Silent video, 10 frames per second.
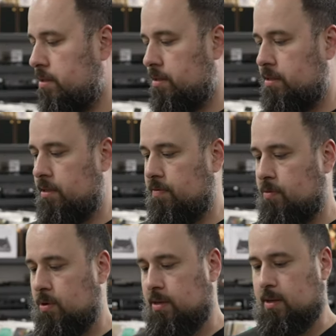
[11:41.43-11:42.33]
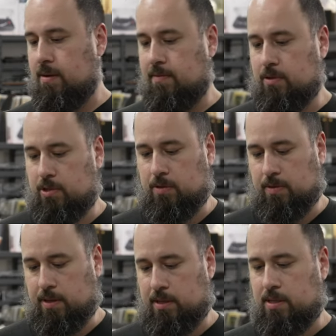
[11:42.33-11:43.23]
Let's see, 40th
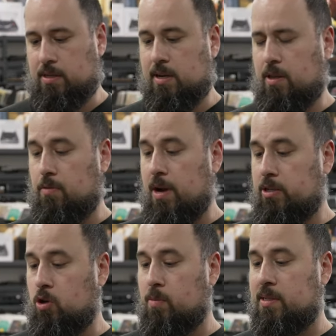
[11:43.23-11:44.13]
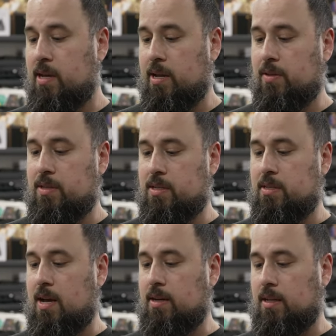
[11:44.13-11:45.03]
anniversary. This is another Rocktober title. This
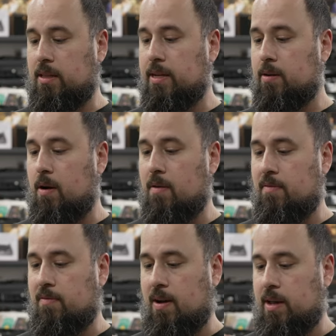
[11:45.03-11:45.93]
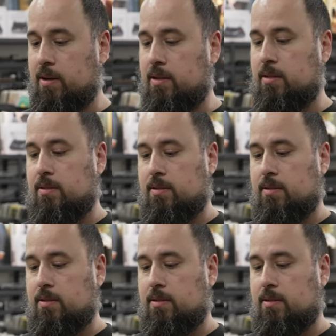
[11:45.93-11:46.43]
is on clear vinyl.